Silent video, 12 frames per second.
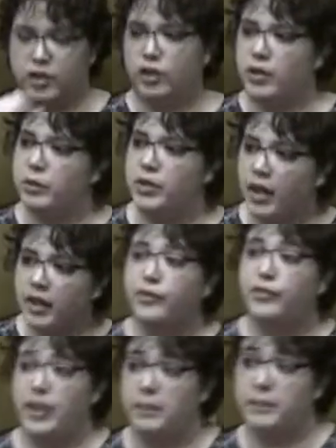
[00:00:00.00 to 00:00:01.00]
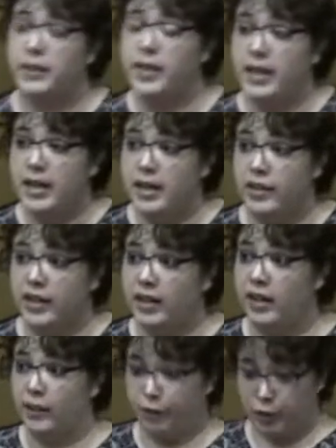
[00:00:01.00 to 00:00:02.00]
sorry, would not flip,
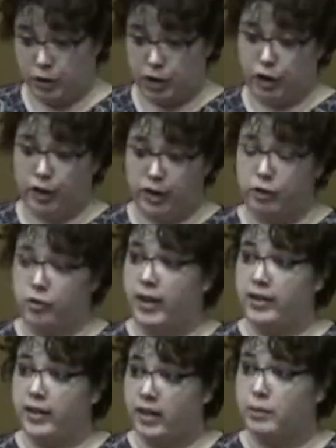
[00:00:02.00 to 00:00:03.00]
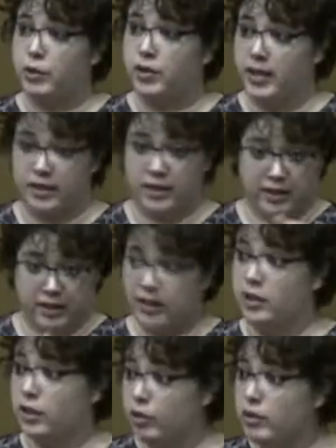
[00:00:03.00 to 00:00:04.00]
then if you started to write a Hebrew sentence that
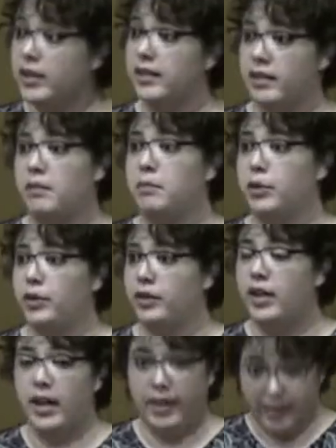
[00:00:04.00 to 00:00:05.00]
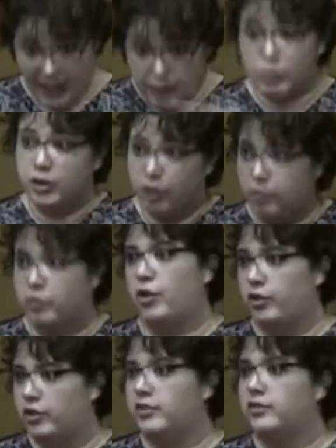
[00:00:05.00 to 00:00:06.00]
included a number, that would go
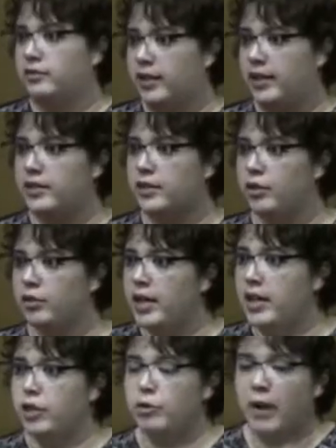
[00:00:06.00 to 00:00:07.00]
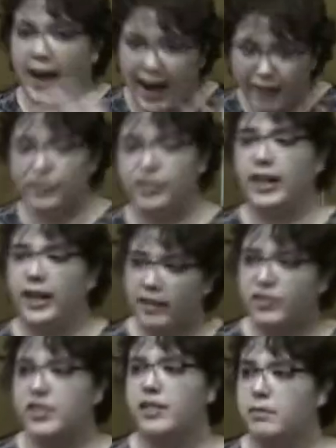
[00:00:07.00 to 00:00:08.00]
wrong, right? So you have to
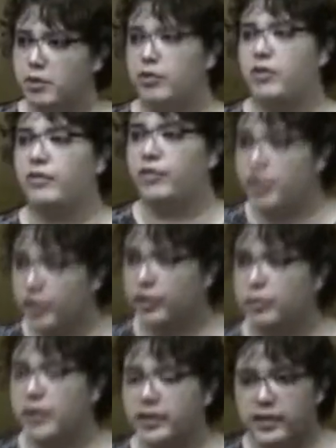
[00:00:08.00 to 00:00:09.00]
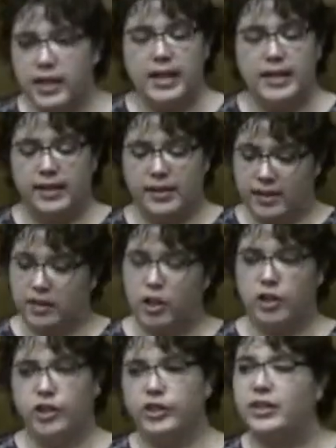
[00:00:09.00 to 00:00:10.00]
have some sort of logic to it. This is
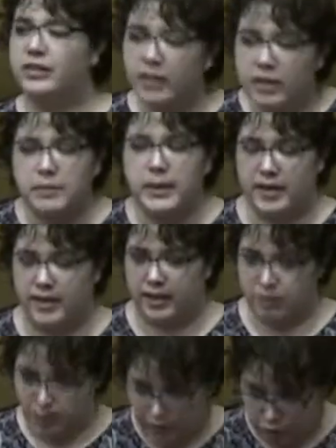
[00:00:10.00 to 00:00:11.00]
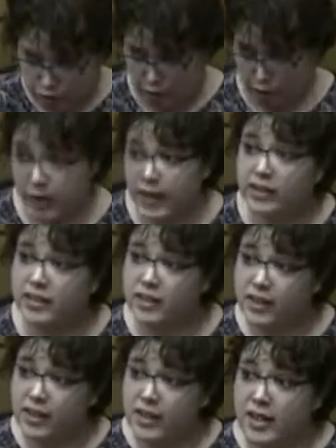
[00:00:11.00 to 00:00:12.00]
logic that does make sense when you know it.
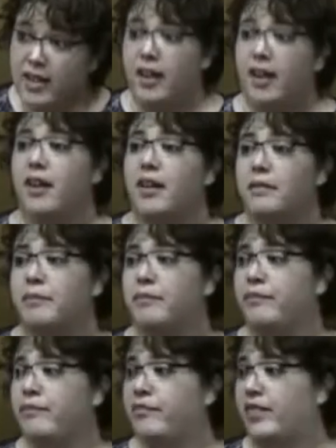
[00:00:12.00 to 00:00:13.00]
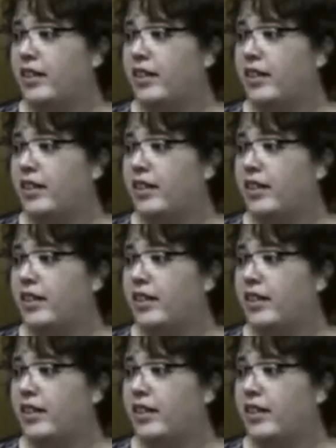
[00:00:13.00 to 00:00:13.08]
Um,